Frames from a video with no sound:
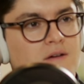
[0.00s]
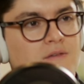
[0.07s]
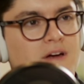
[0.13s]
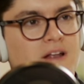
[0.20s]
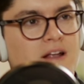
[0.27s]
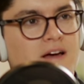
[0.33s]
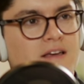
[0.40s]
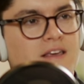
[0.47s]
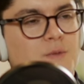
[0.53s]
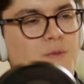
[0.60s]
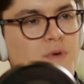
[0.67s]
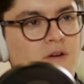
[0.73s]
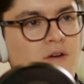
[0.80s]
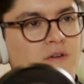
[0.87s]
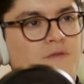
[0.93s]
right? I keep
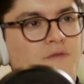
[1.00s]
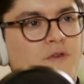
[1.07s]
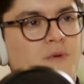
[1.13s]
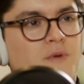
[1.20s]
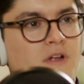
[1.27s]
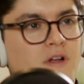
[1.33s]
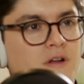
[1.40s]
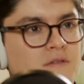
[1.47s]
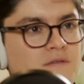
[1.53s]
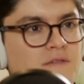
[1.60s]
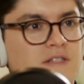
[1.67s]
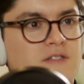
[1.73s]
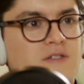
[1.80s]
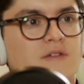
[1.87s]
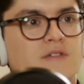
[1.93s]
hearing from a lot of
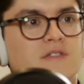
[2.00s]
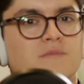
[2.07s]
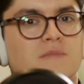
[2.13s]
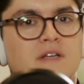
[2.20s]
investors and